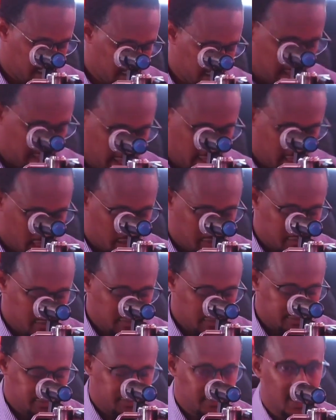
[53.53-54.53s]
I
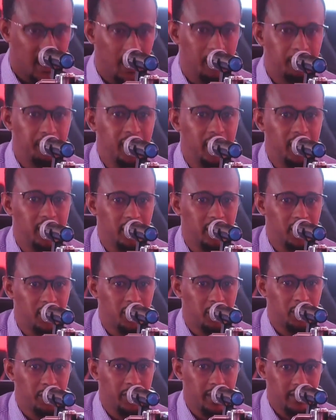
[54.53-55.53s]
am a PhD
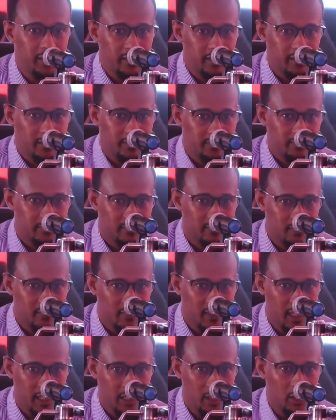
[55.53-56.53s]
student
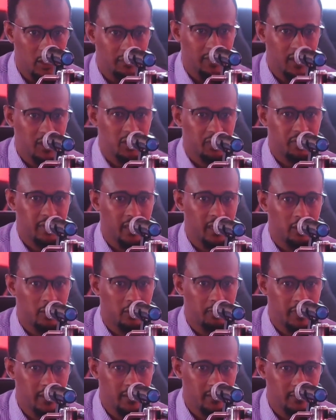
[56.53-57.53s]
at the University of
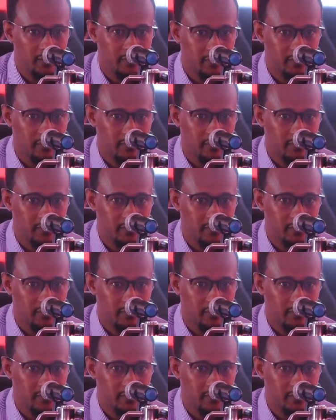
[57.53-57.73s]
Nairobi,